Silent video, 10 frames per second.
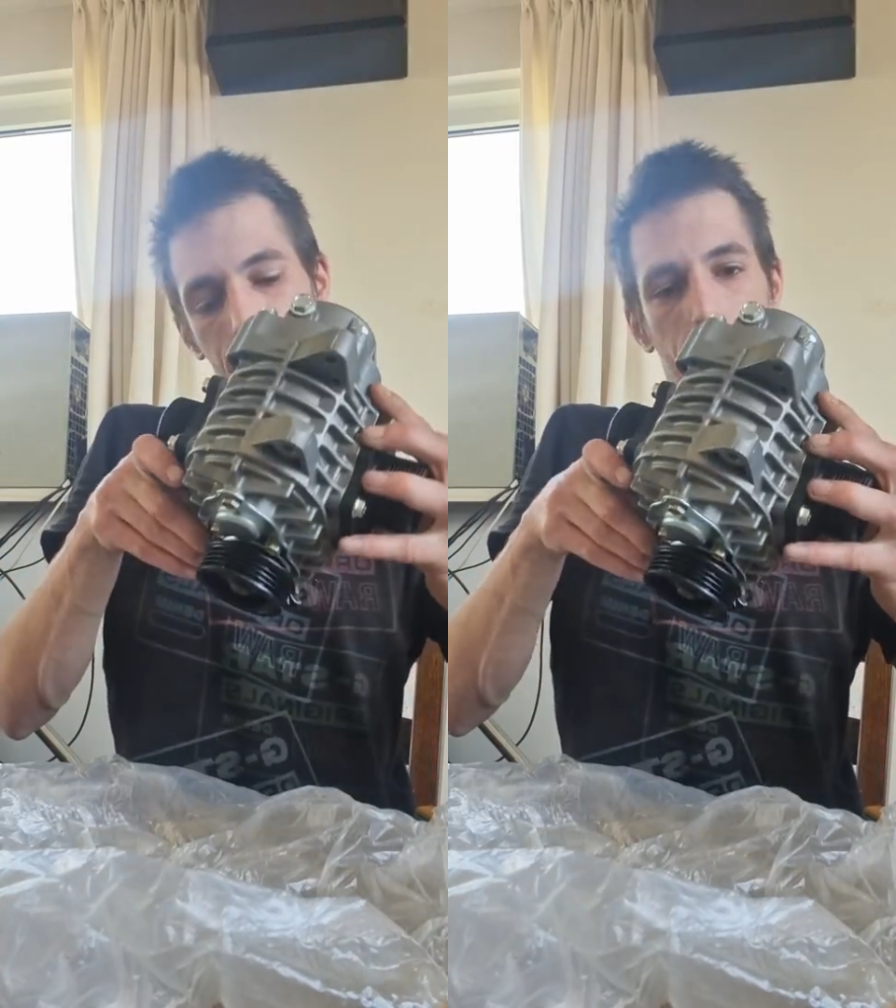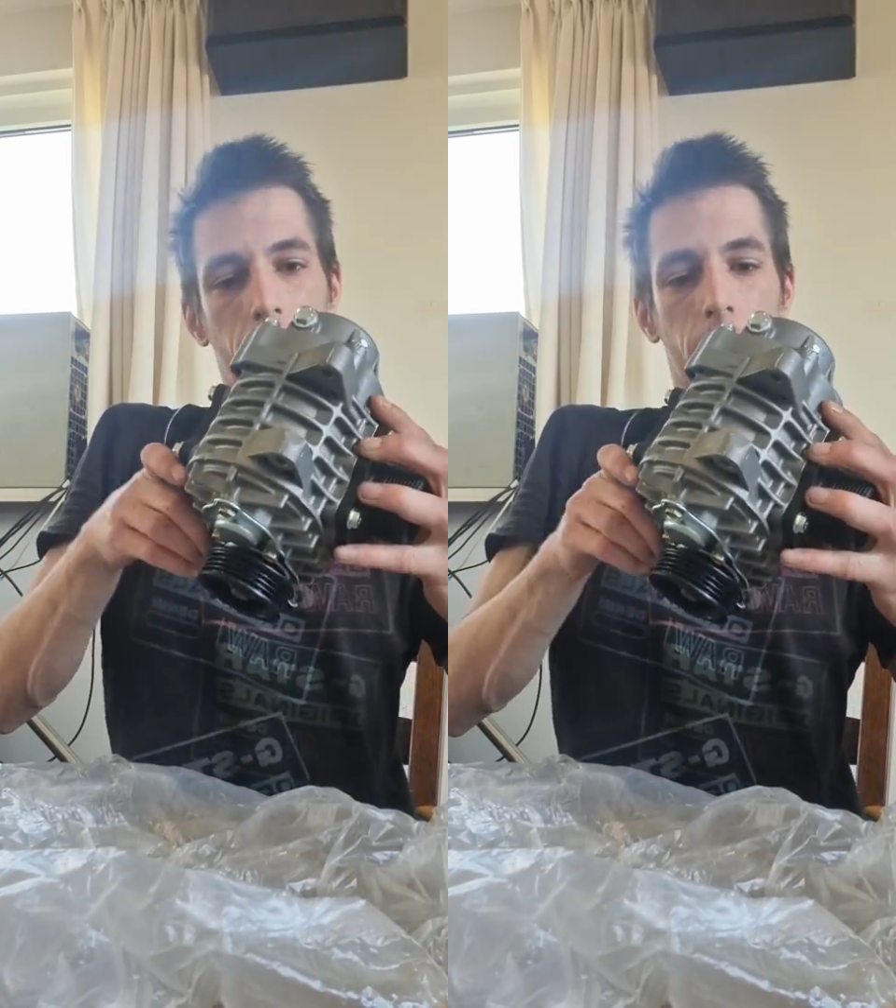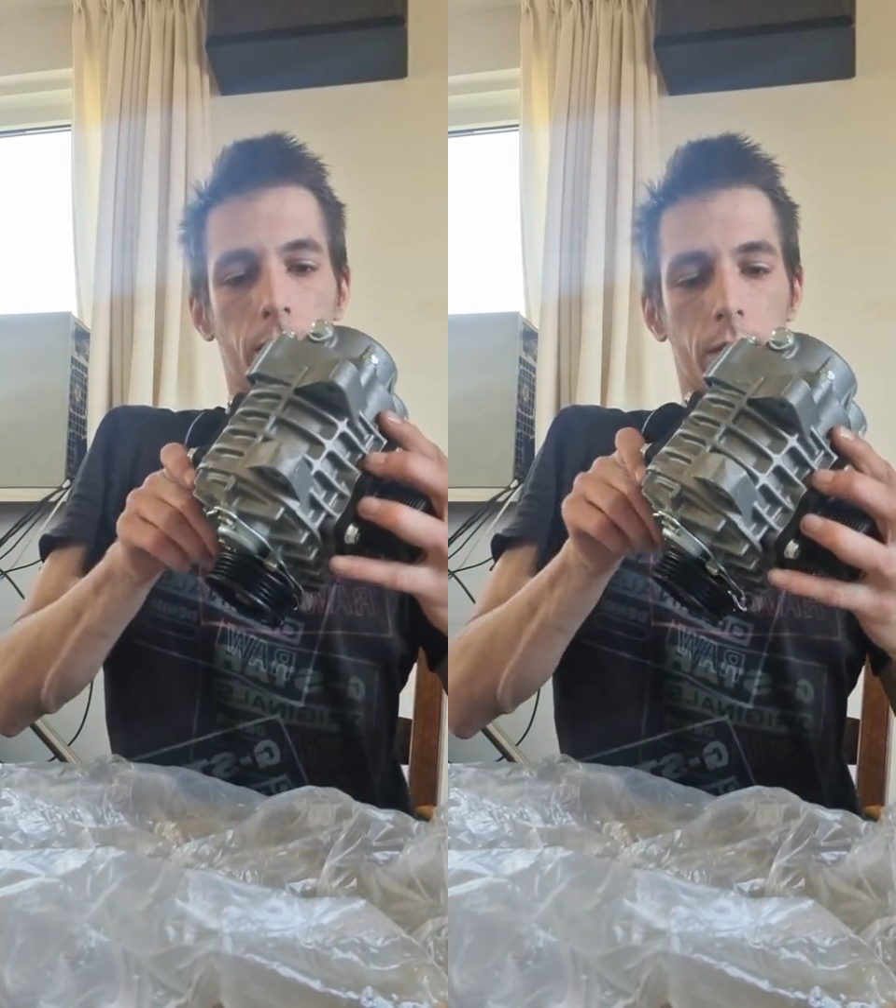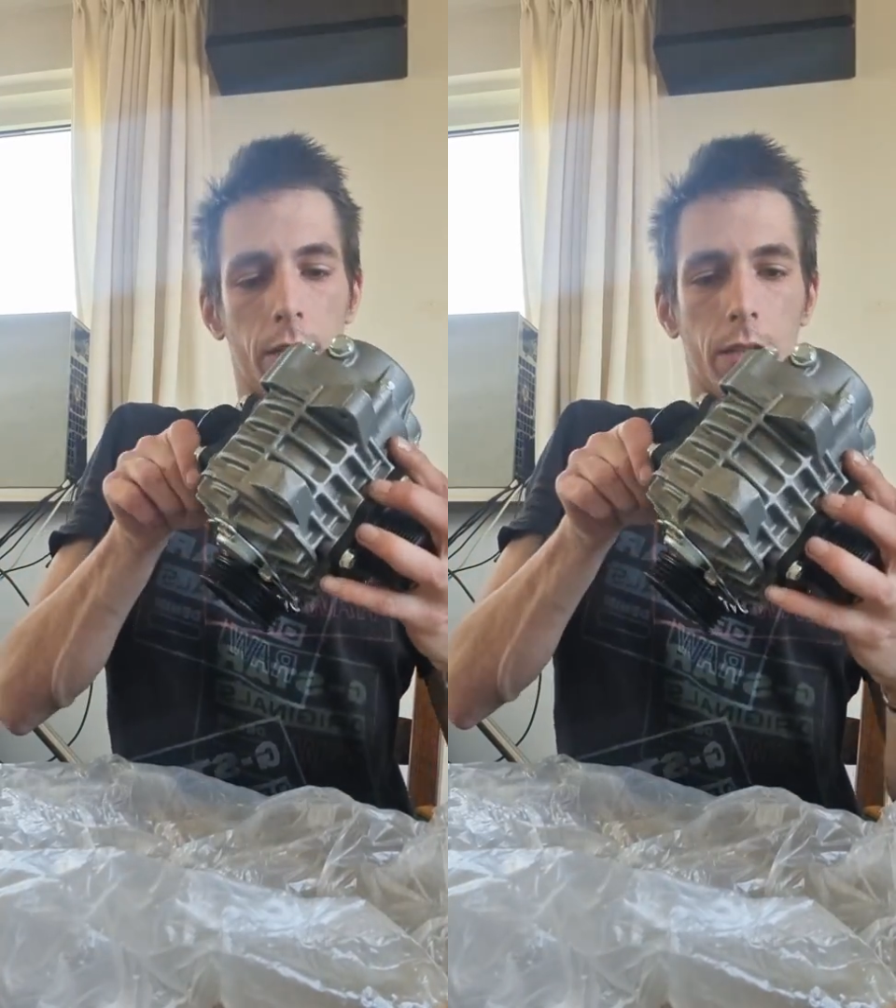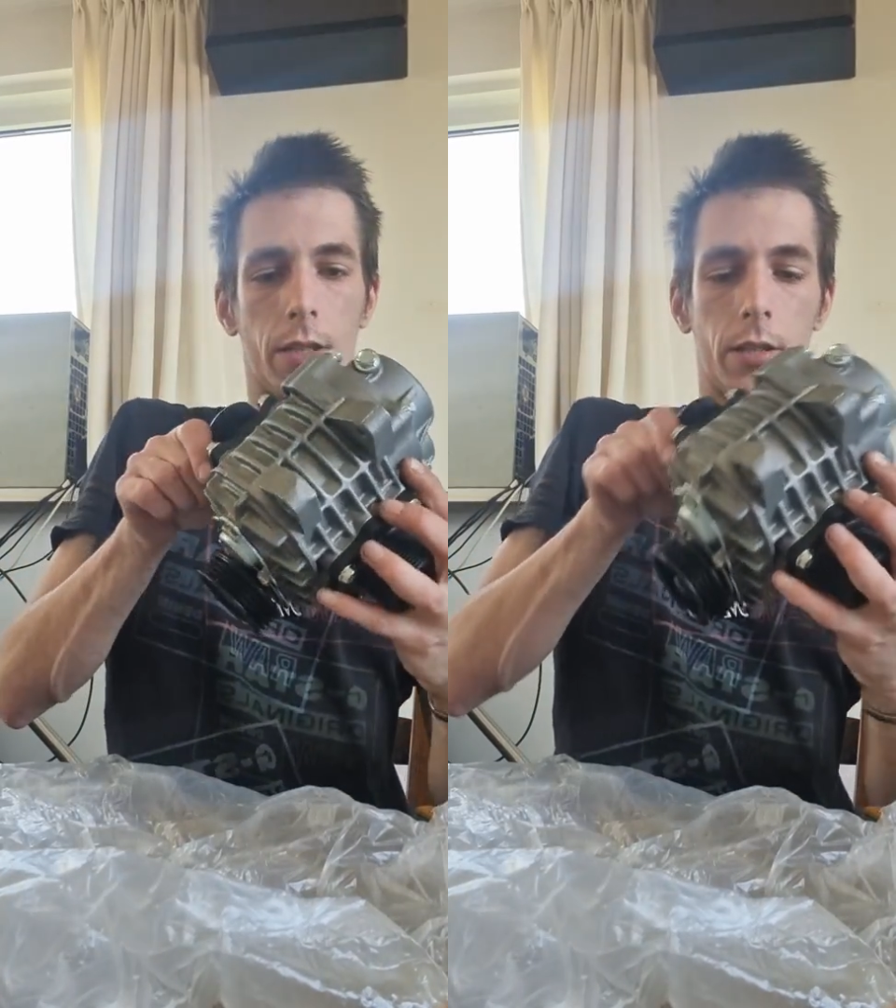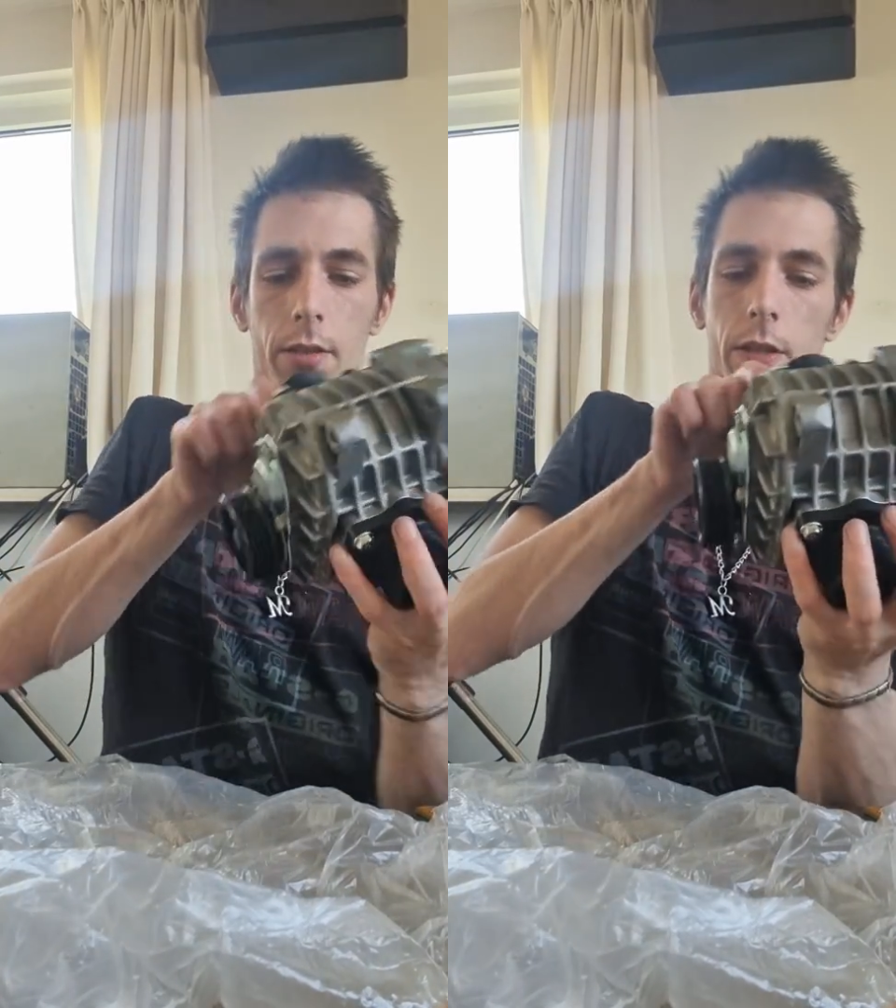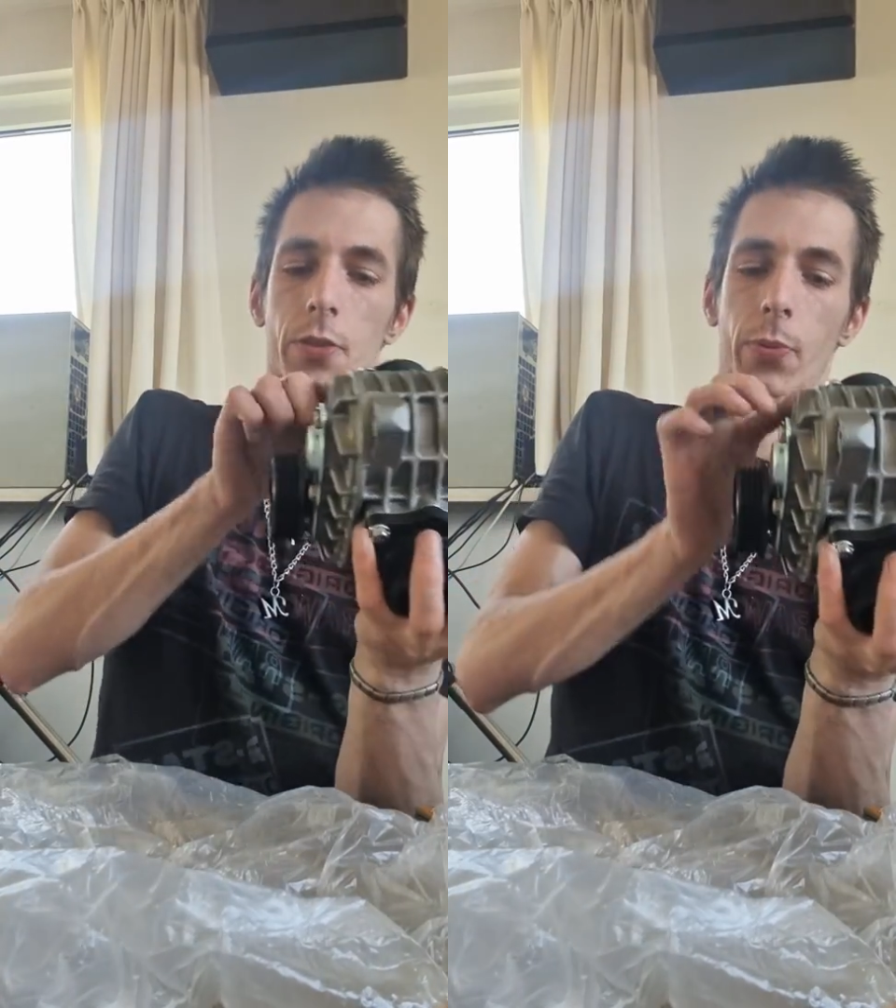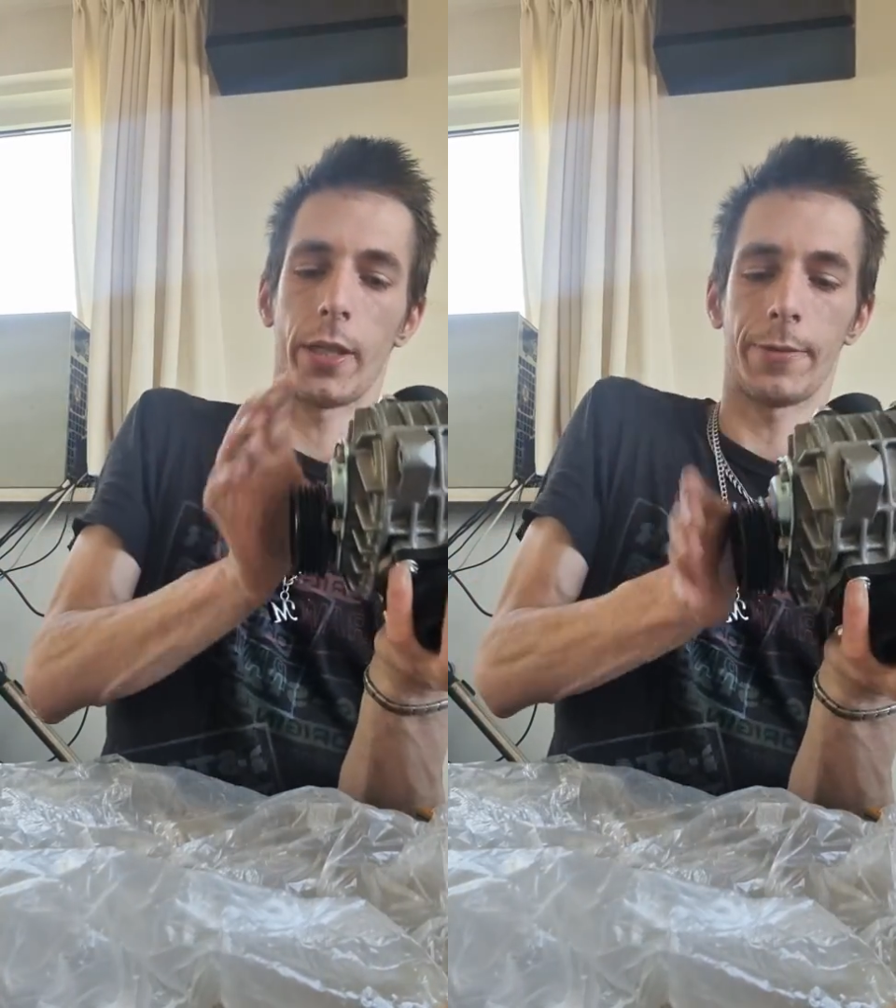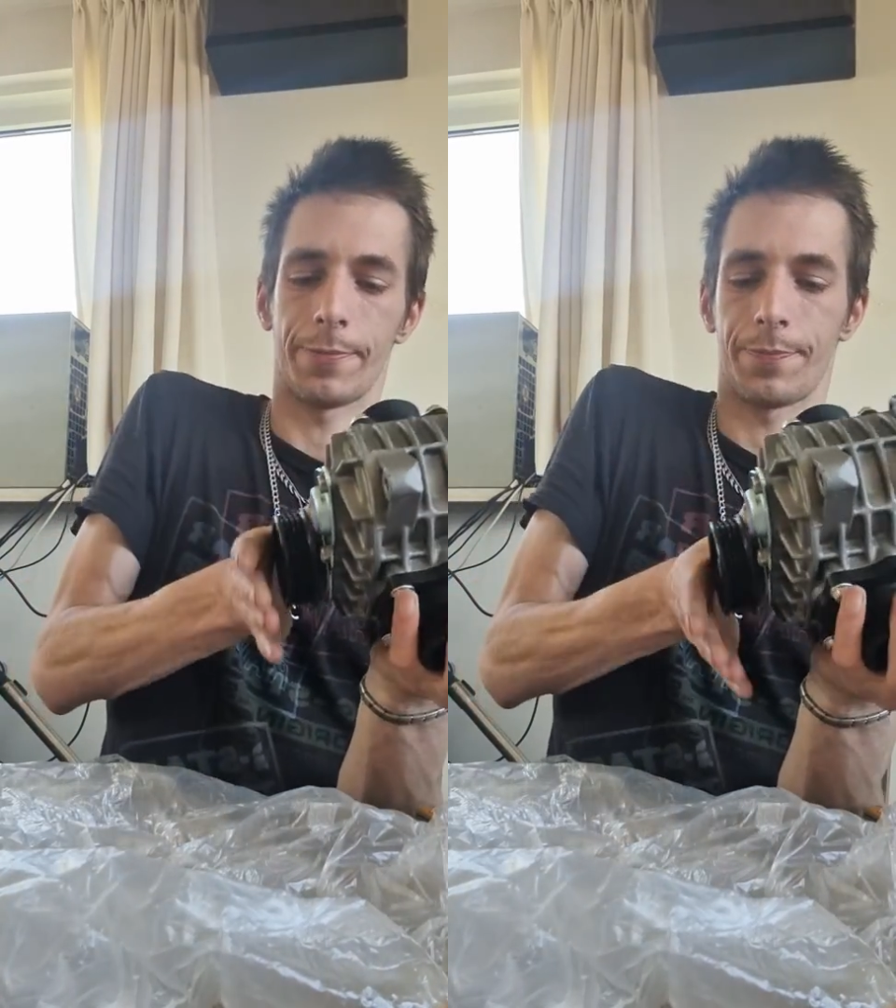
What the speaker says: see, this way.